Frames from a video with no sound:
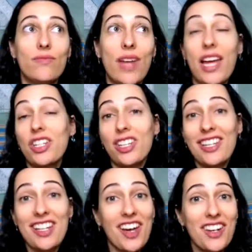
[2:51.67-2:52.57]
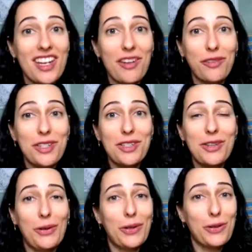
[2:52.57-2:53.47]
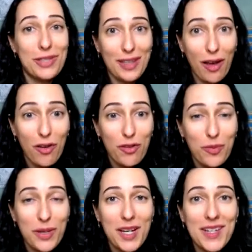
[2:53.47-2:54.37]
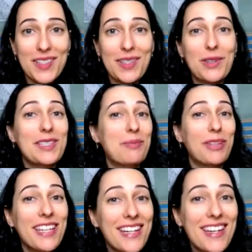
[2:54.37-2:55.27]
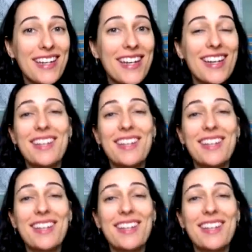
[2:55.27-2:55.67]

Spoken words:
actually not a gift to yourself because you're depleting